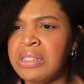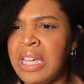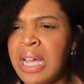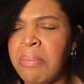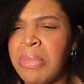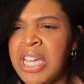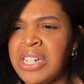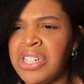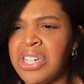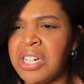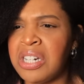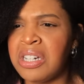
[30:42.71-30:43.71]
Damn,
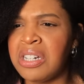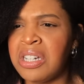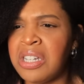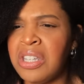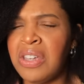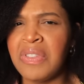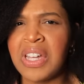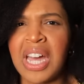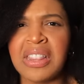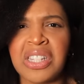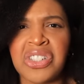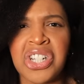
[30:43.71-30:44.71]
bitch. You even
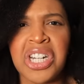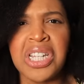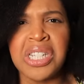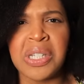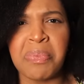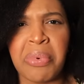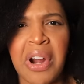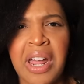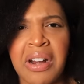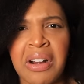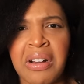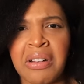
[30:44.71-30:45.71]
got the cheese
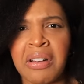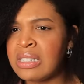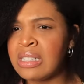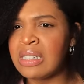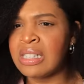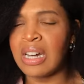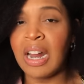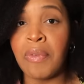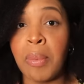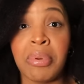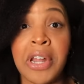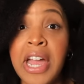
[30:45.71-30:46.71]
spreader. She said
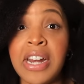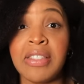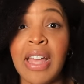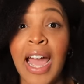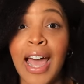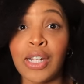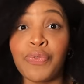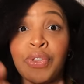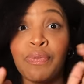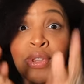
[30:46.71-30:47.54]
every blade in the house.